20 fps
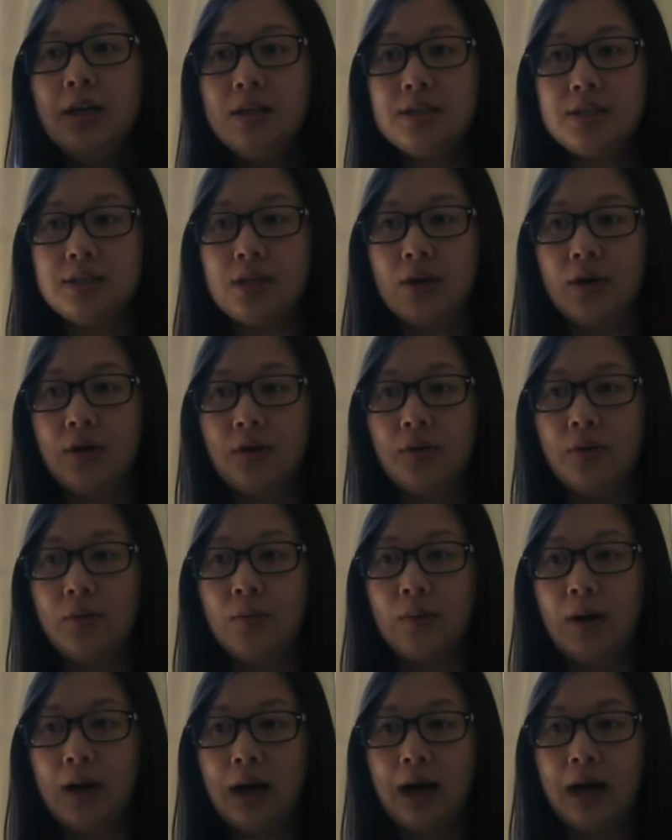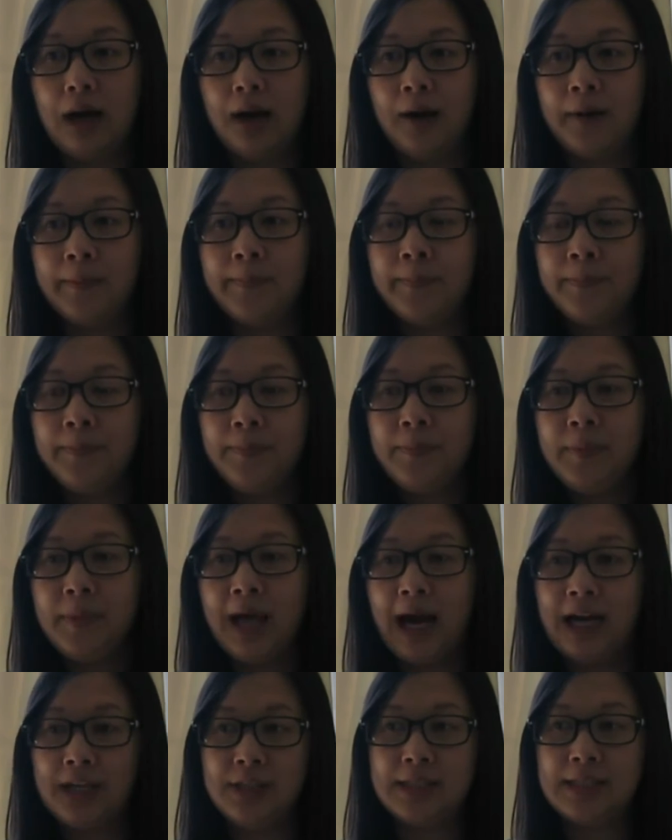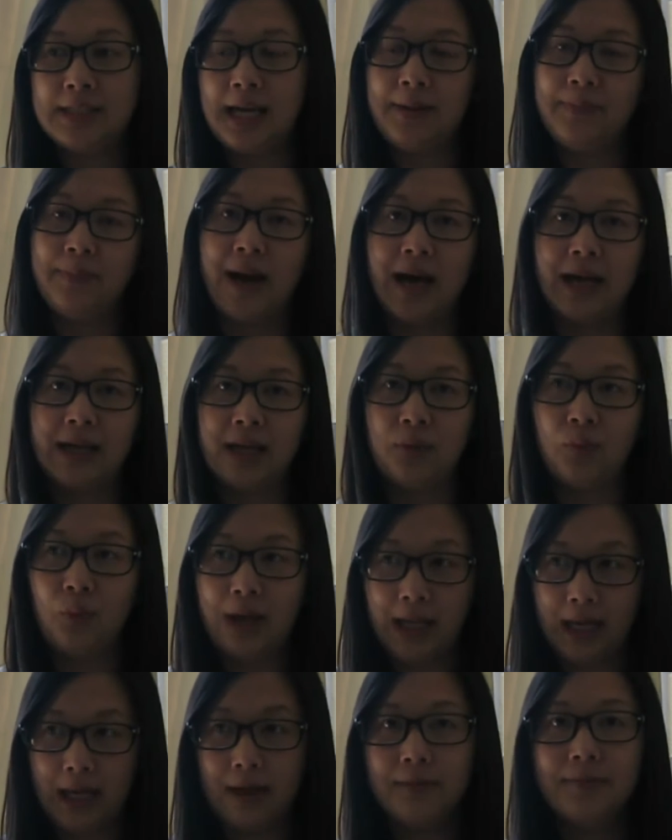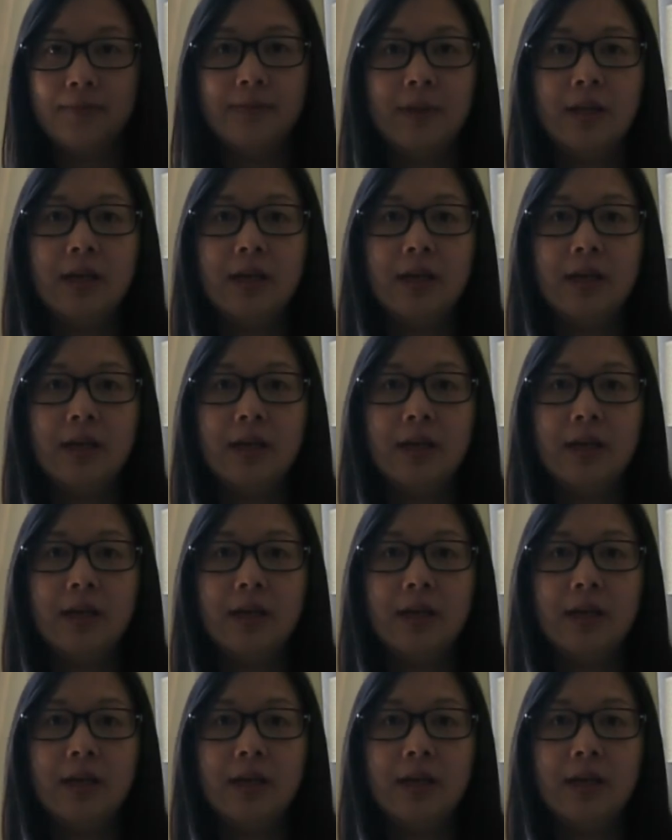So I just sat back and waited.